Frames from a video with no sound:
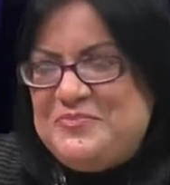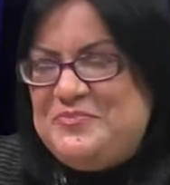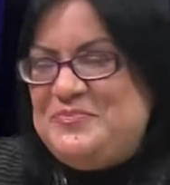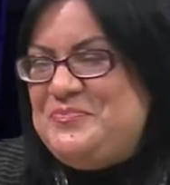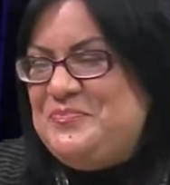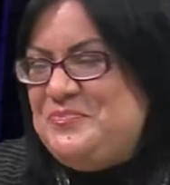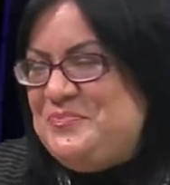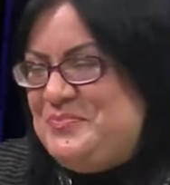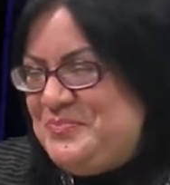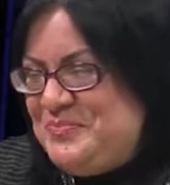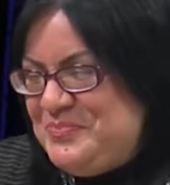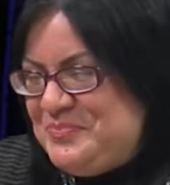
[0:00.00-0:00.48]
I
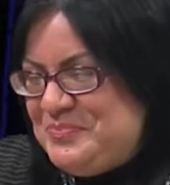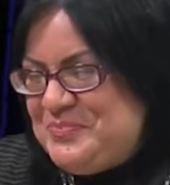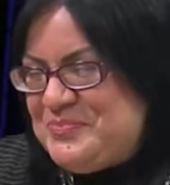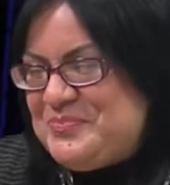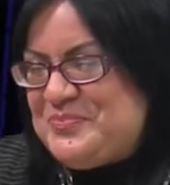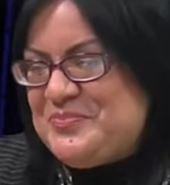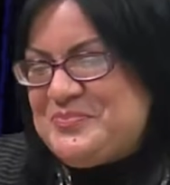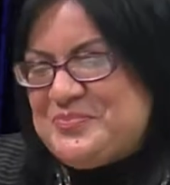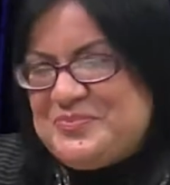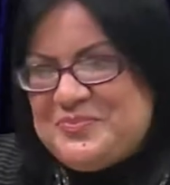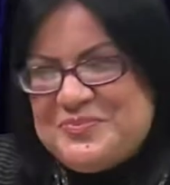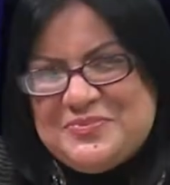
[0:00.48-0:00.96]

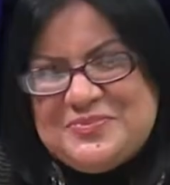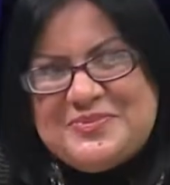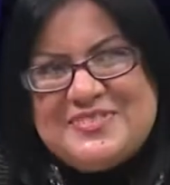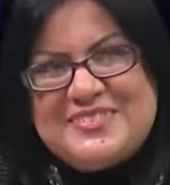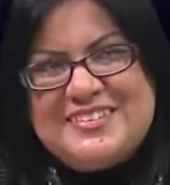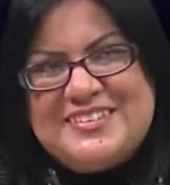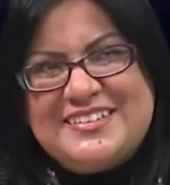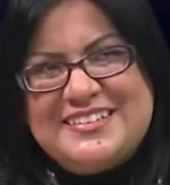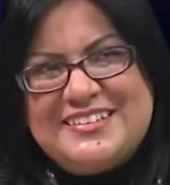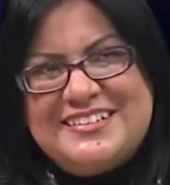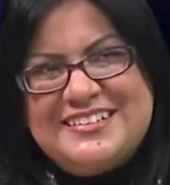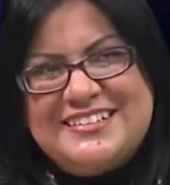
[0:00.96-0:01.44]

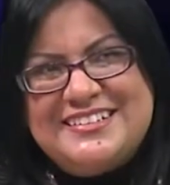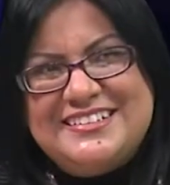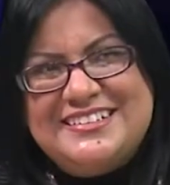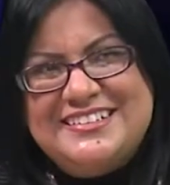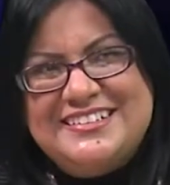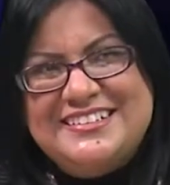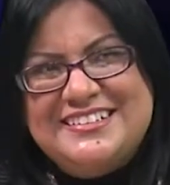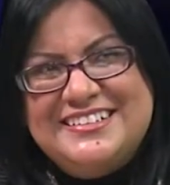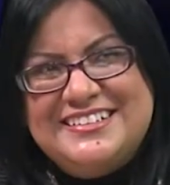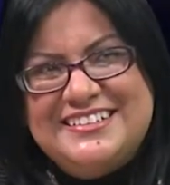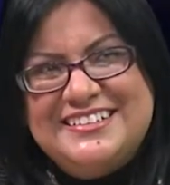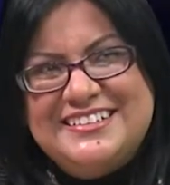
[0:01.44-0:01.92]
finally
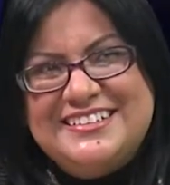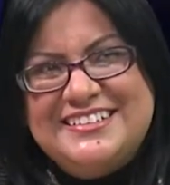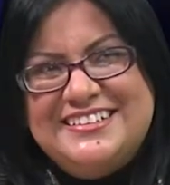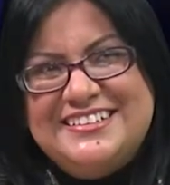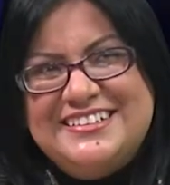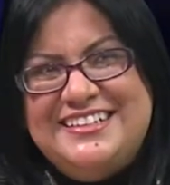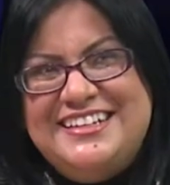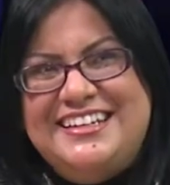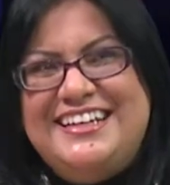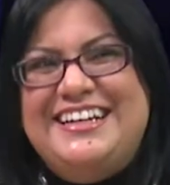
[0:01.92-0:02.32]
got her here.